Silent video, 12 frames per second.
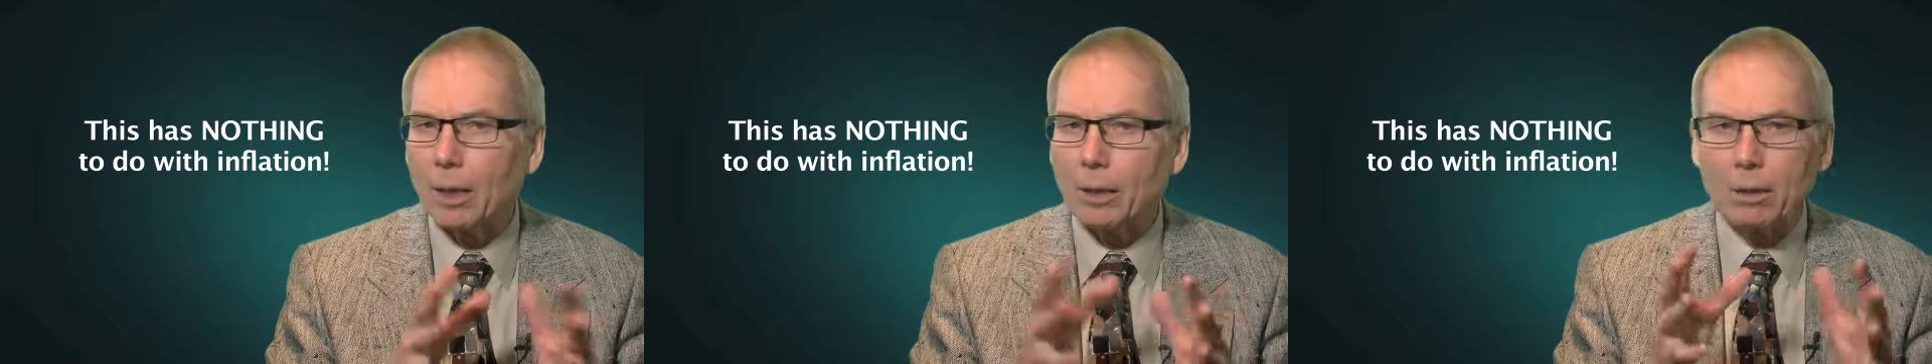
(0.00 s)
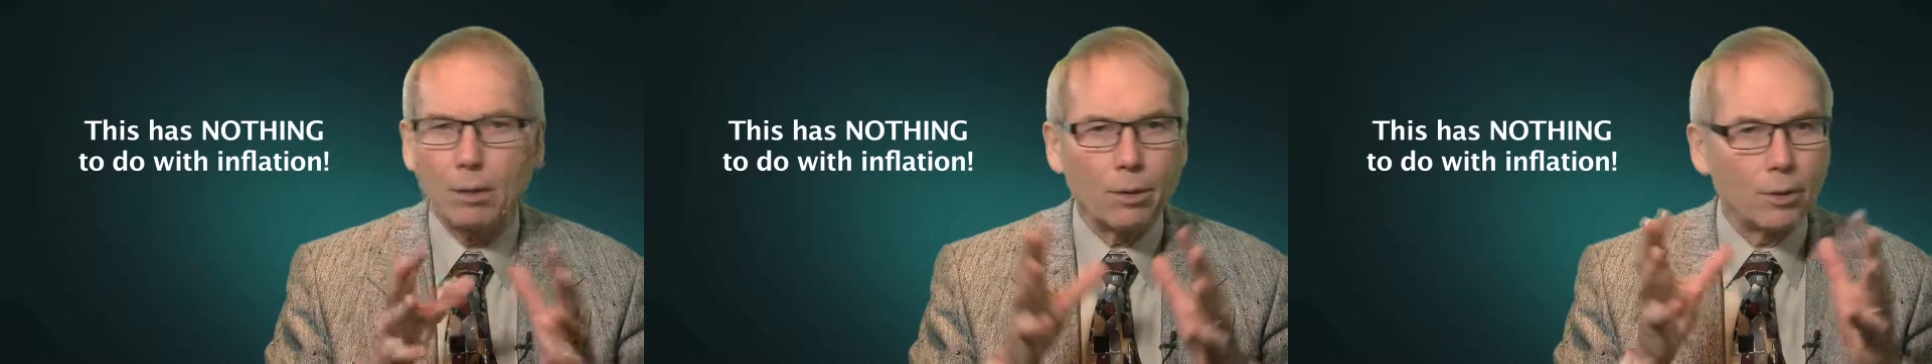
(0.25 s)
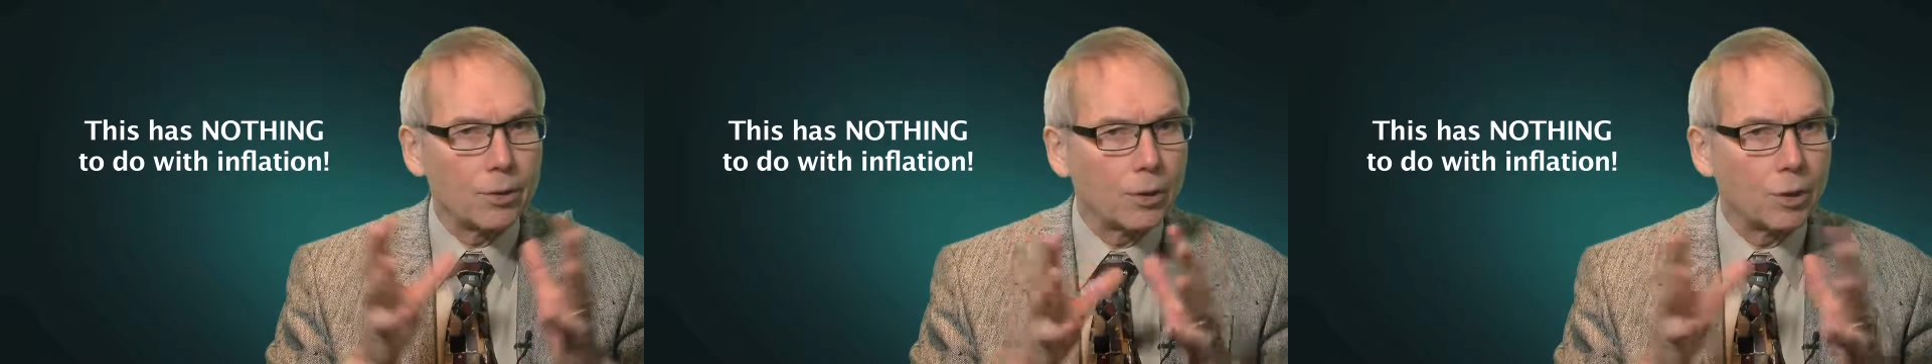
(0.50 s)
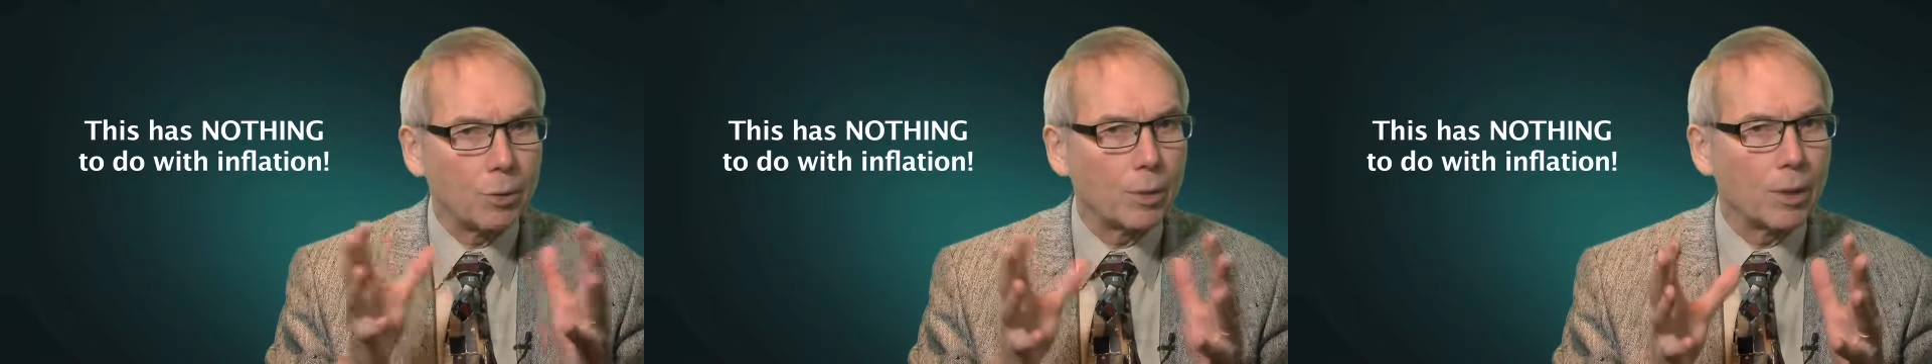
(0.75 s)
no, this
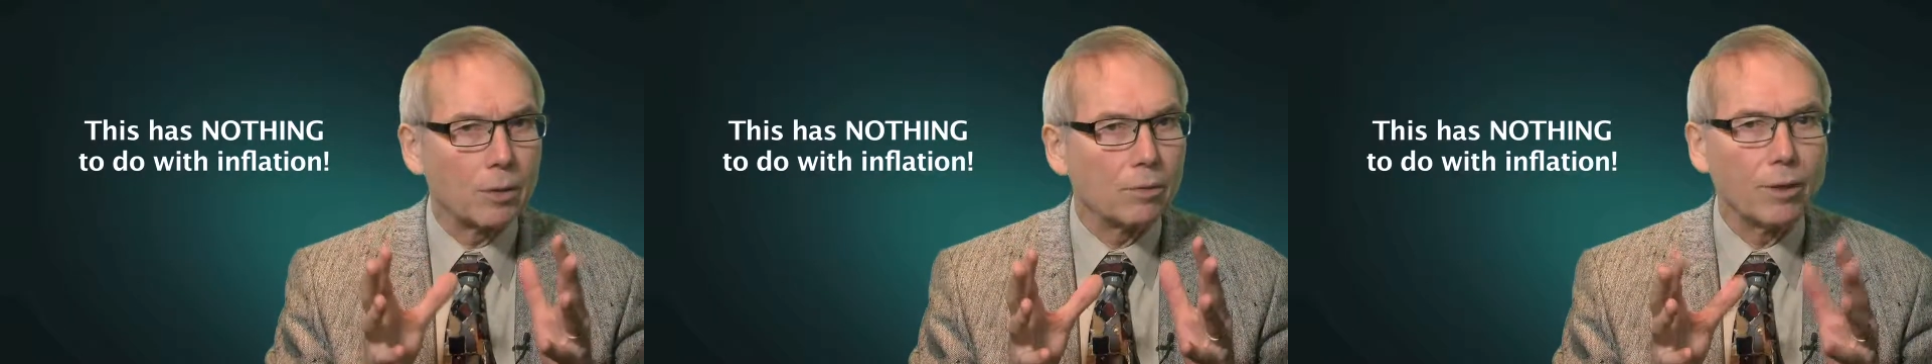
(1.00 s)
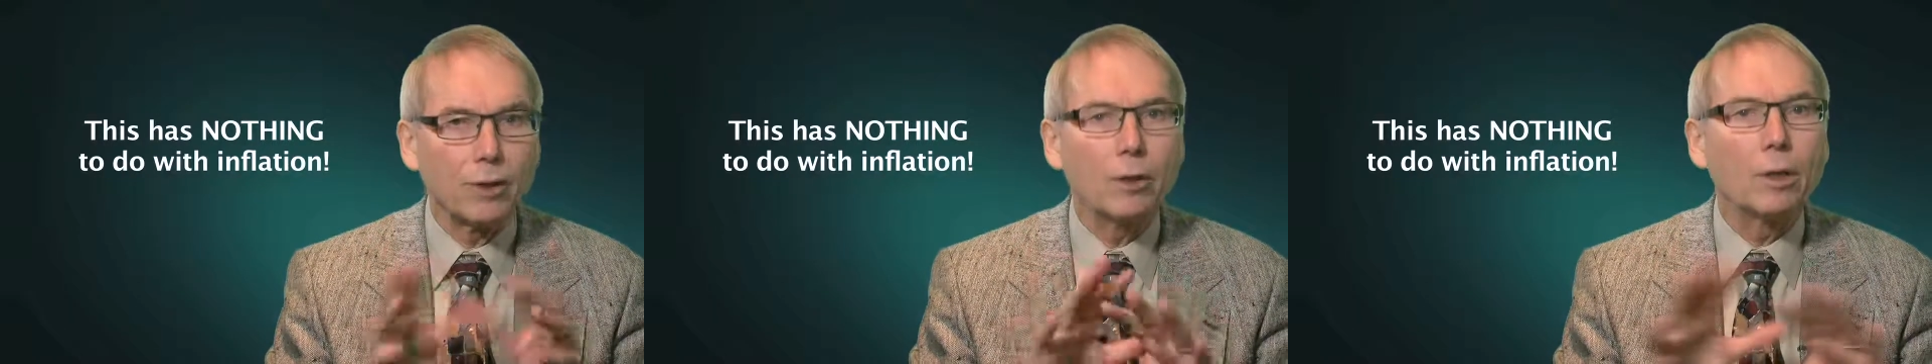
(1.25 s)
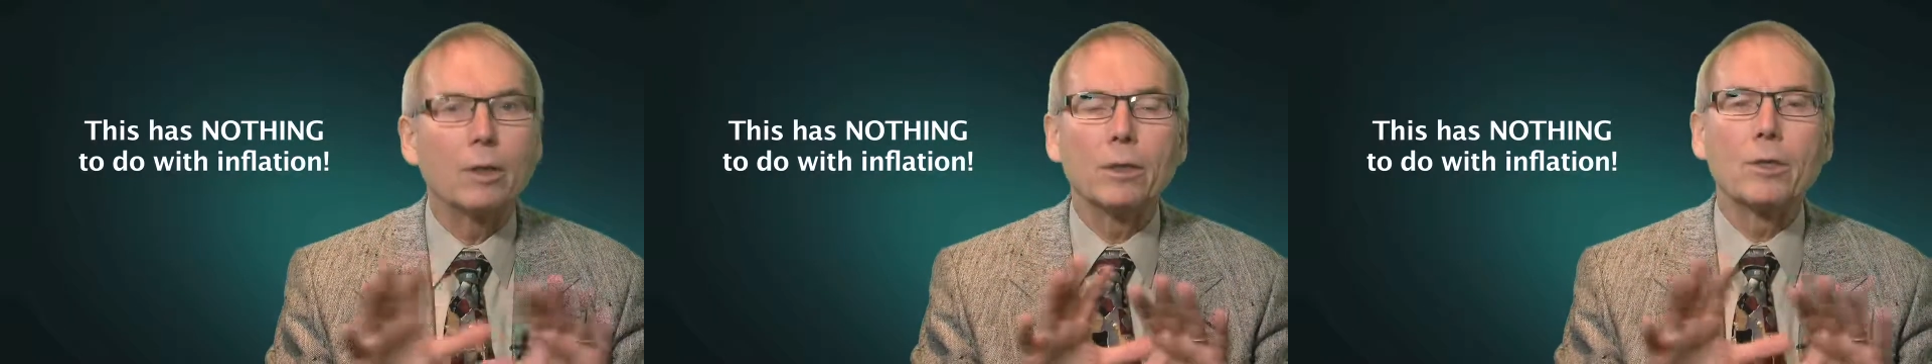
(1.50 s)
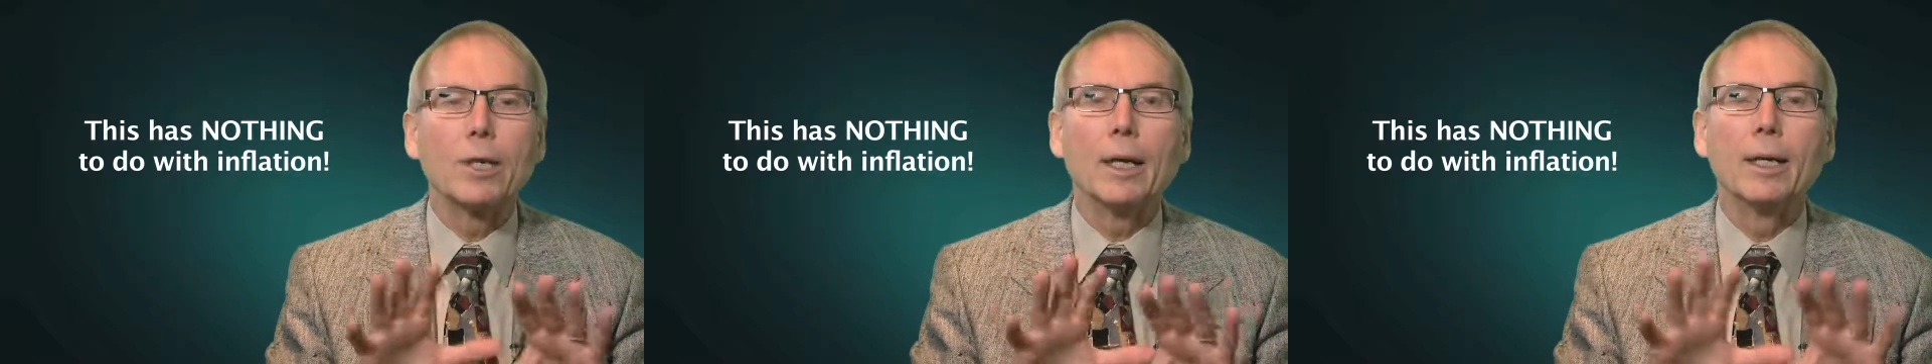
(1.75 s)
is just because of inflation. No,
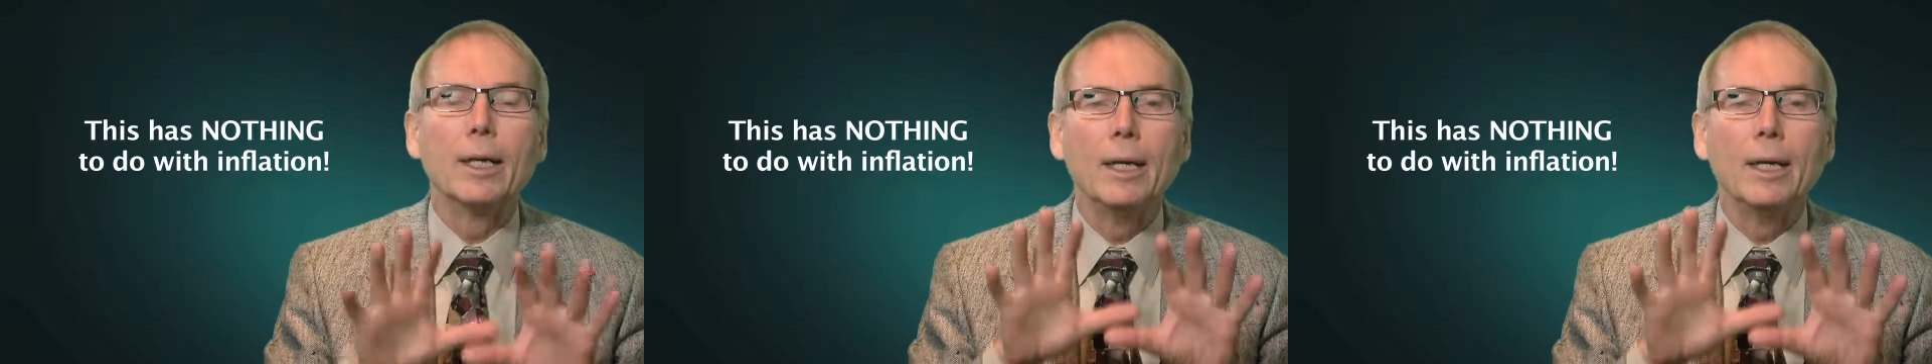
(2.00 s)
it's not.